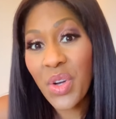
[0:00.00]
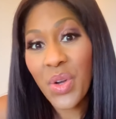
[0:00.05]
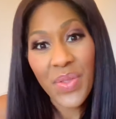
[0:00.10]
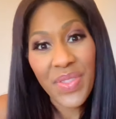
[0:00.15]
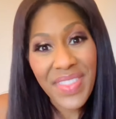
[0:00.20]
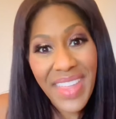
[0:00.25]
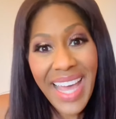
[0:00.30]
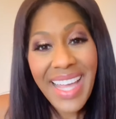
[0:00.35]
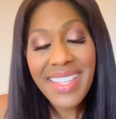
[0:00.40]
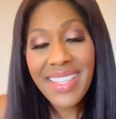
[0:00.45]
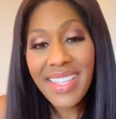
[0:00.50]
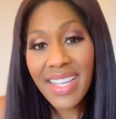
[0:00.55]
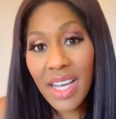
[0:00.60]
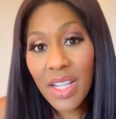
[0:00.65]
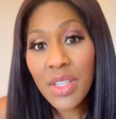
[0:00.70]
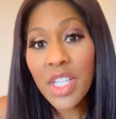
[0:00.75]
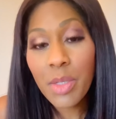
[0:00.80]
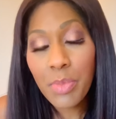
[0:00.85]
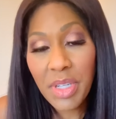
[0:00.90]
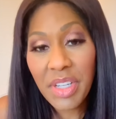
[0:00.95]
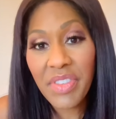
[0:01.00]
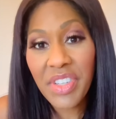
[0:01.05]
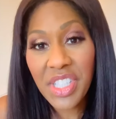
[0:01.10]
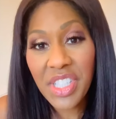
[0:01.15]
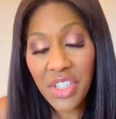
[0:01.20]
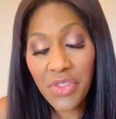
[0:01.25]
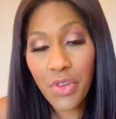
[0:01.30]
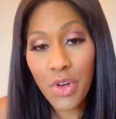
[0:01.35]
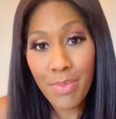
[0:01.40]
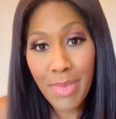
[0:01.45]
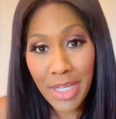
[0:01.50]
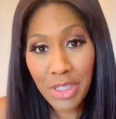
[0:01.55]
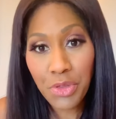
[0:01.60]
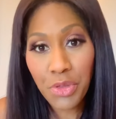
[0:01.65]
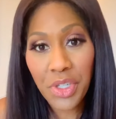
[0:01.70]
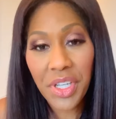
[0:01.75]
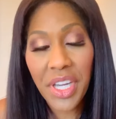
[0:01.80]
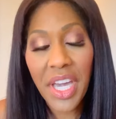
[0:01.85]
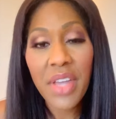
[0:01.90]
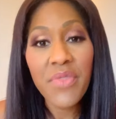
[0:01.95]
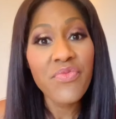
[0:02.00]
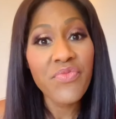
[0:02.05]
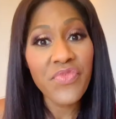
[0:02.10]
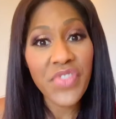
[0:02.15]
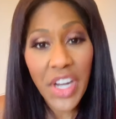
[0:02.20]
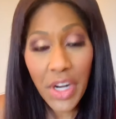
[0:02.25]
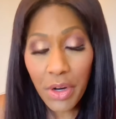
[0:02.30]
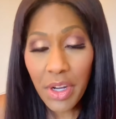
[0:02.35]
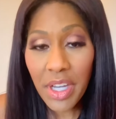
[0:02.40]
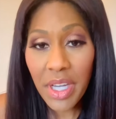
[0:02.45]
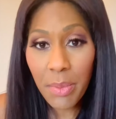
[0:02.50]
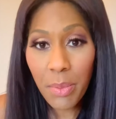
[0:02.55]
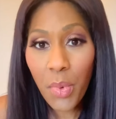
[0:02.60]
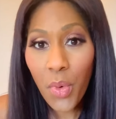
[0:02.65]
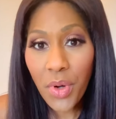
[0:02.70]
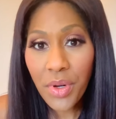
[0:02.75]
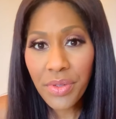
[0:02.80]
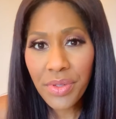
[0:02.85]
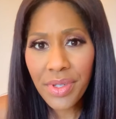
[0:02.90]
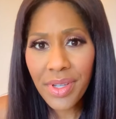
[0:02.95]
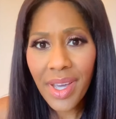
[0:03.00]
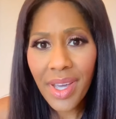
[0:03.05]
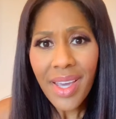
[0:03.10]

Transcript: That's a little bit of a different metric and very important.